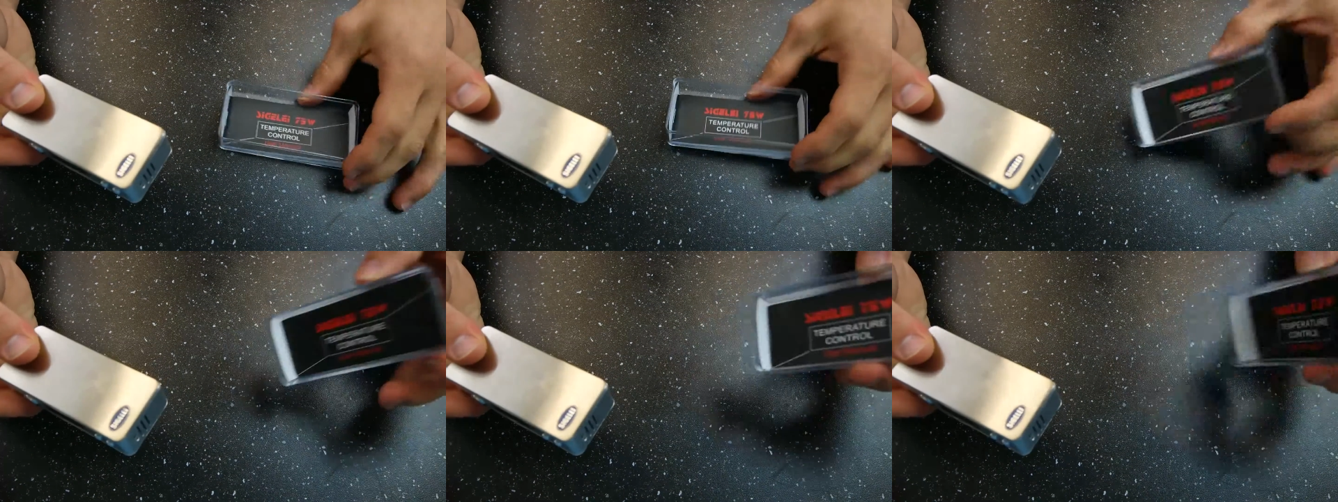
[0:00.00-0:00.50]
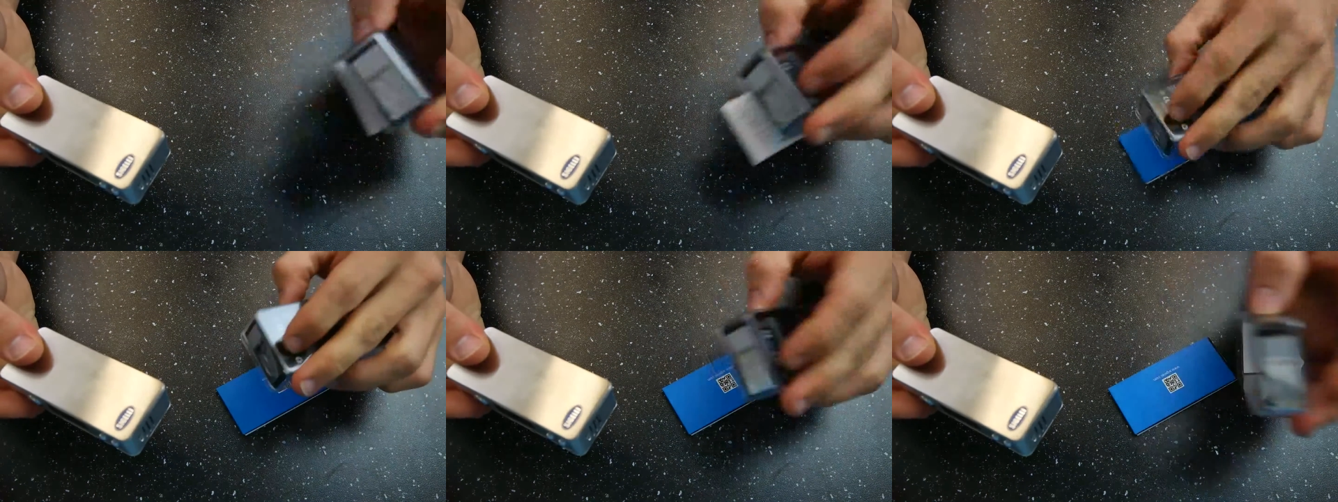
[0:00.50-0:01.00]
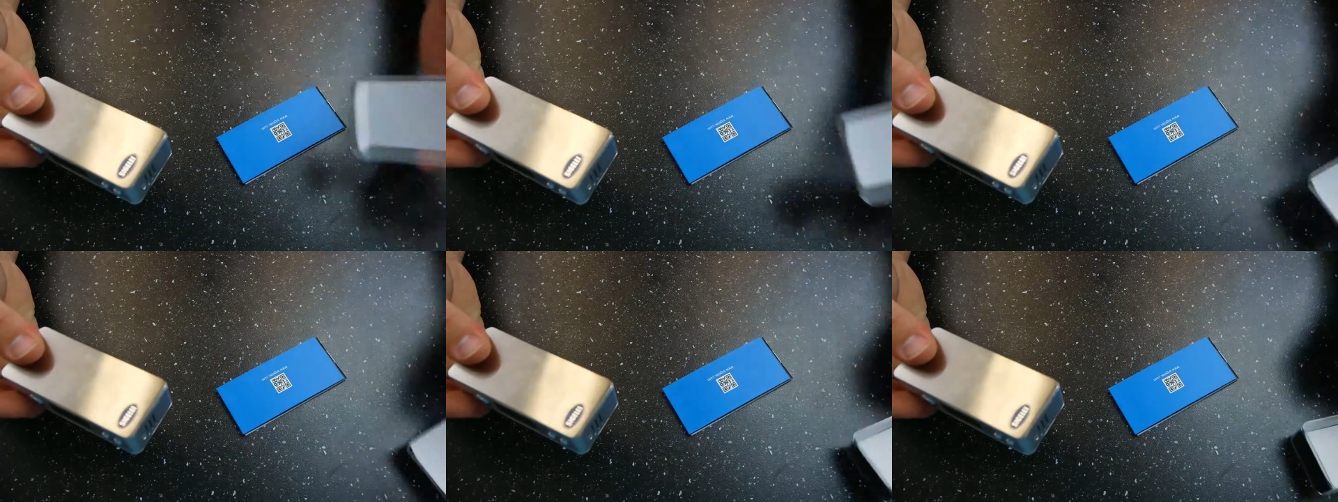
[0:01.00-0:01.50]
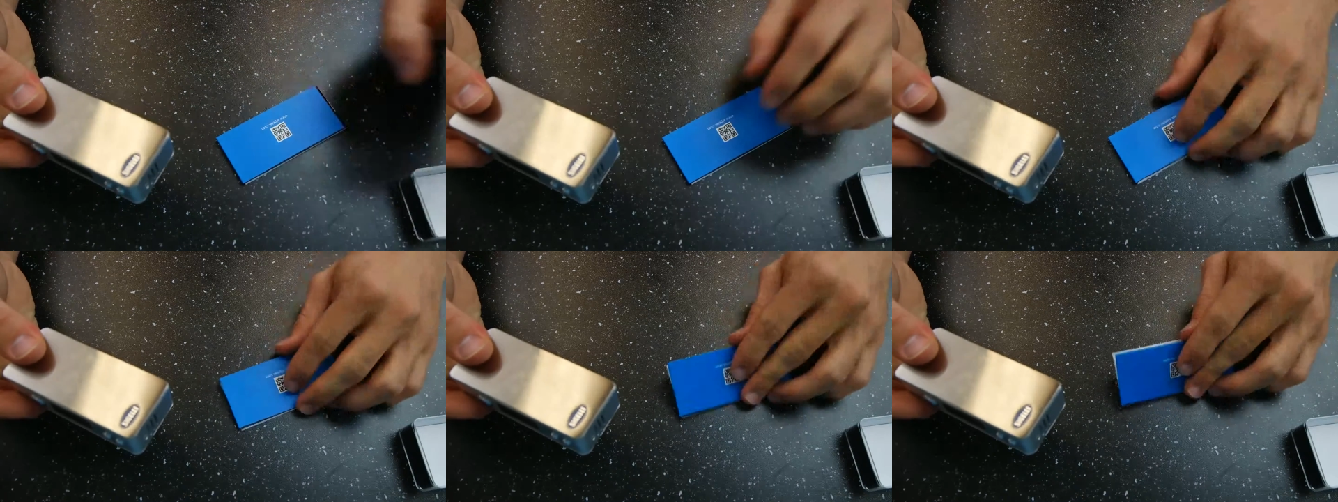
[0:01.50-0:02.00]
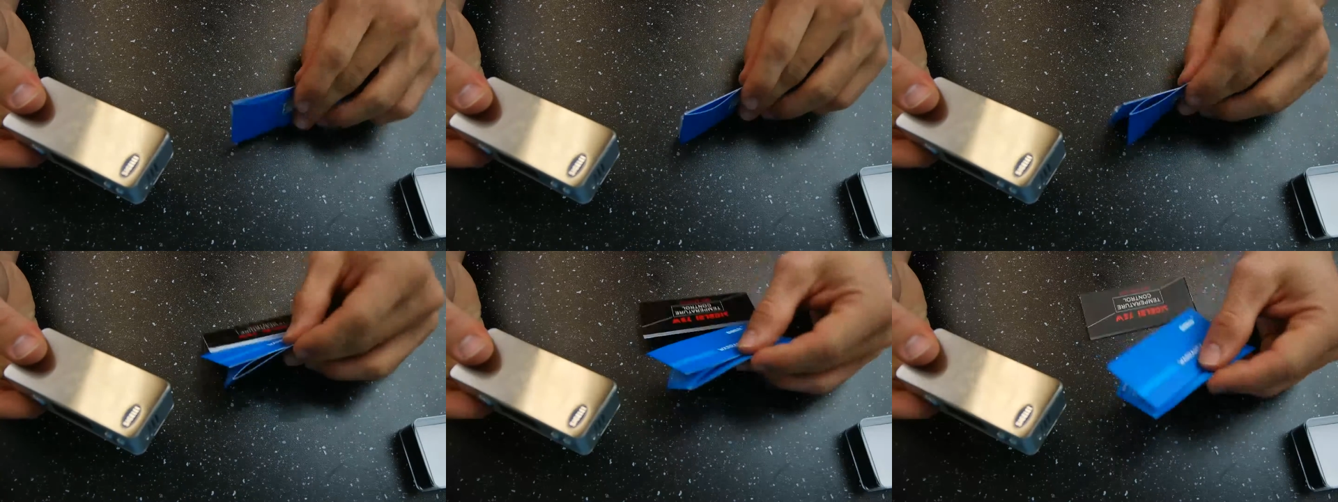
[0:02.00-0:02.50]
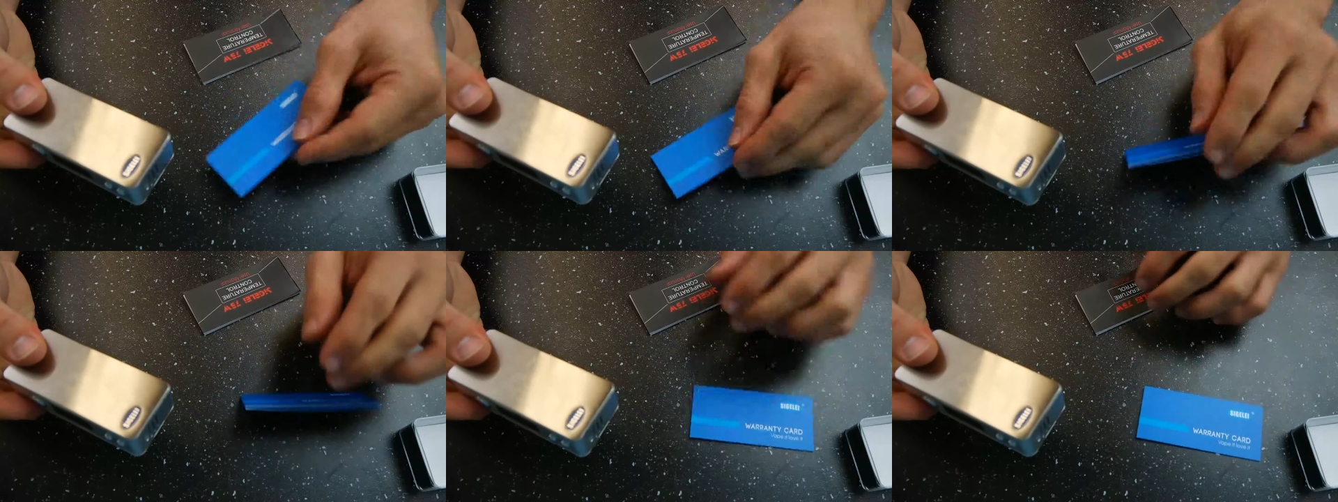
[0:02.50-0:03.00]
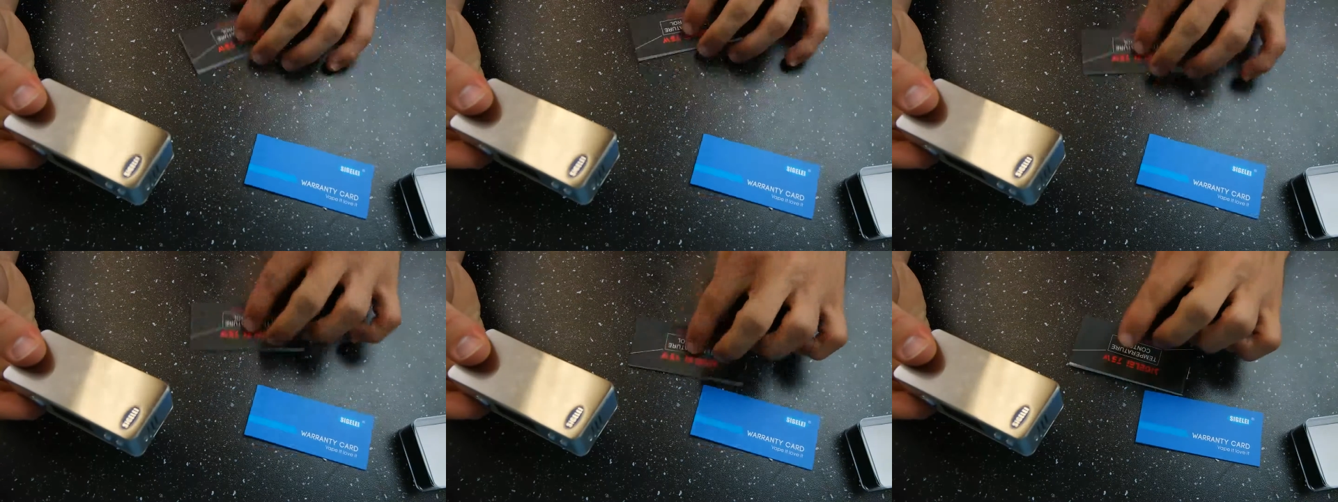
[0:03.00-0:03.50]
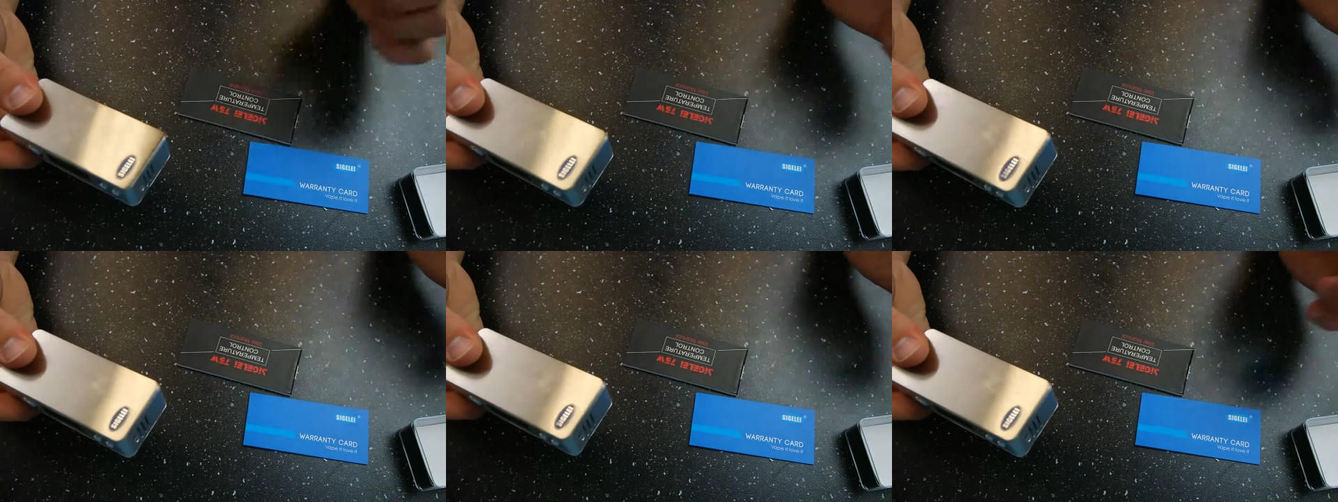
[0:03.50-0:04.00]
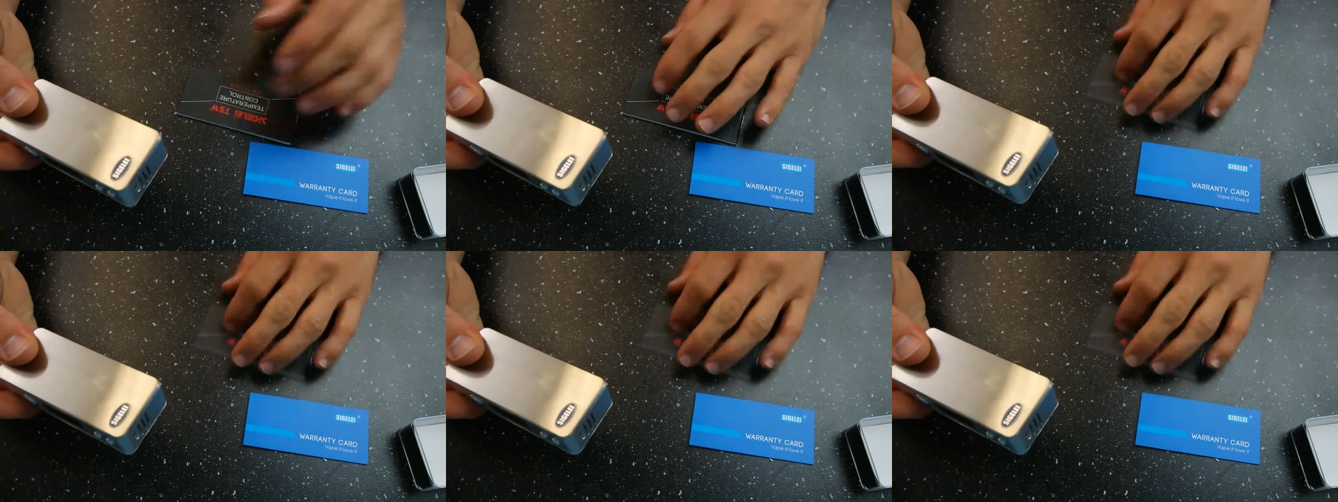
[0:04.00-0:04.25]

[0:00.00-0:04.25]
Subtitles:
[unreadable: no face in view]